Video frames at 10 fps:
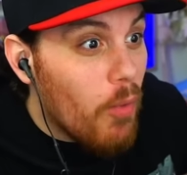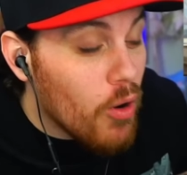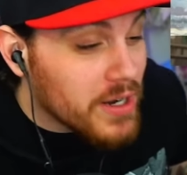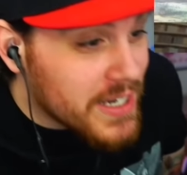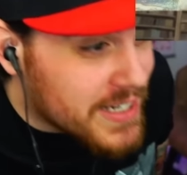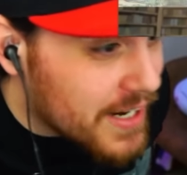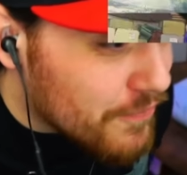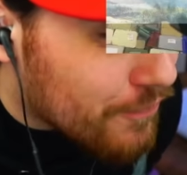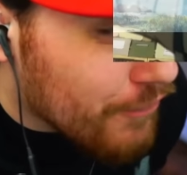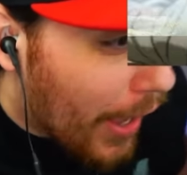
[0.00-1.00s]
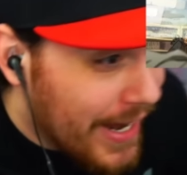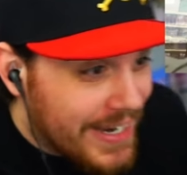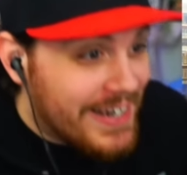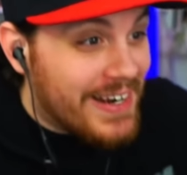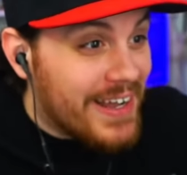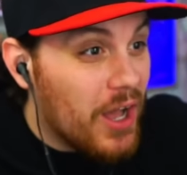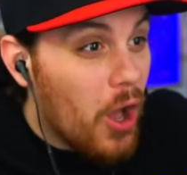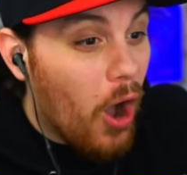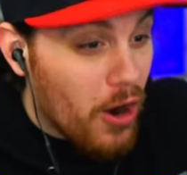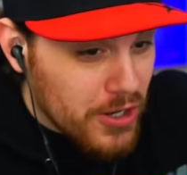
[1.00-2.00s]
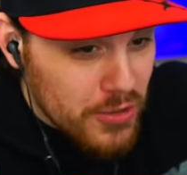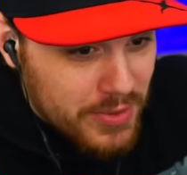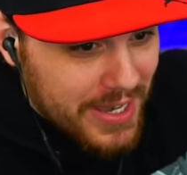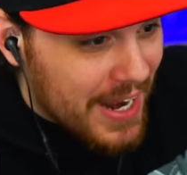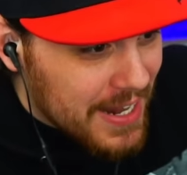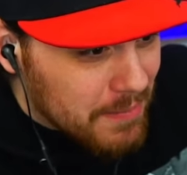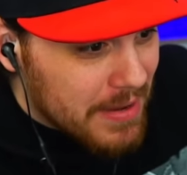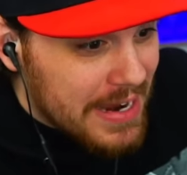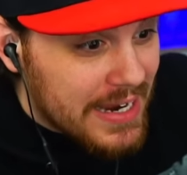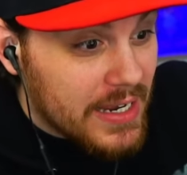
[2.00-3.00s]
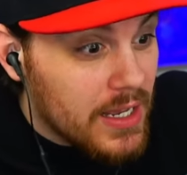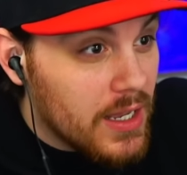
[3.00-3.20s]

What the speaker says: Morgan can fight. Are you kidding me?